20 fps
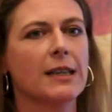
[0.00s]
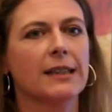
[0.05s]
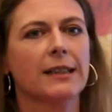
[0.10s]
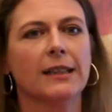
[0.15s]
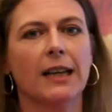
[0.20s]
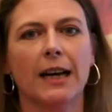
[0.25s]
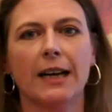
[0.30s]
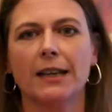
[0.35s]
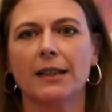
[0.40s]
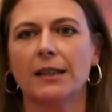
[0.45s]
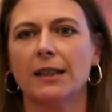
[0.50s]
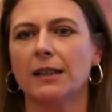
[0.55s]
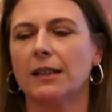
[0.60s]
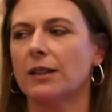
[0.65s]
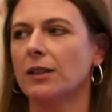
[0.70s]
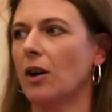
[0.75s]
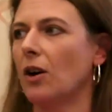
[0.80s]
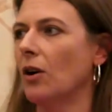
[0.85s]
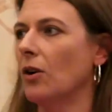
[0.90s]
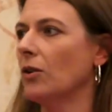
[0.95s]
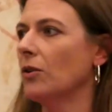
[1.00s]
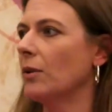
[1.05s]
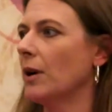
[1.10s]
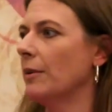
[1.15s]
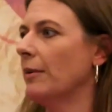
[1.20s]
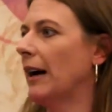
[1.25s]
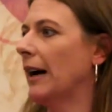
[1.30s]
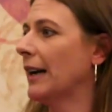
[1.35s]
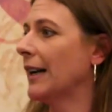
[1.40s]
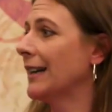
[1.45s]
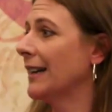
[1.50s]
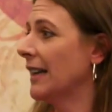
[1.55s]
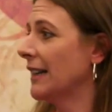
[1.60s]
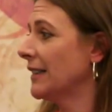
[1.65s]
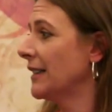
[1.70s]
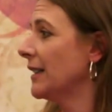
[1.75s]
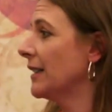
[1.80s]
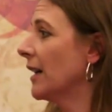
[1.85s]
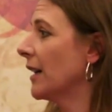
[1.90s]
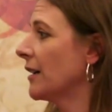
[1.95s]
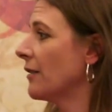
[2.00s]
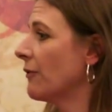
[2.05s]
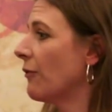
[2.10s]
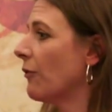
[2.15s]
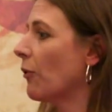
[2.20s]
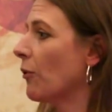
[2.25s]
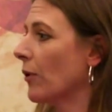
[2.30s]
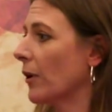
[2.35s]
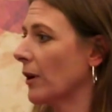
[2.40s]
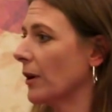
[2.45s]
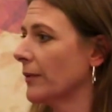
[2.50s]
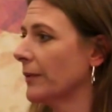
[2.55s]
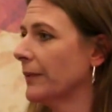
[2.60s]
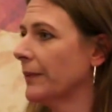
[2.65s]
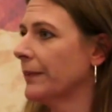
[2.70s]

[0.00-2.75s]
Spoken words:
scientists all the way back in 1994.